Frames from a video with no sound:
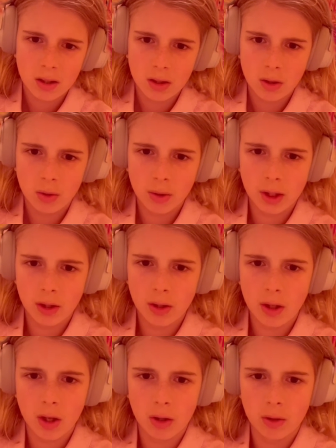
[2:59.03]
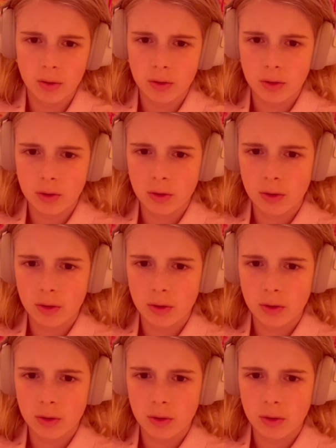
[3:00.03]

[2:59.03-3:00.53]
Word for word: Who here knows?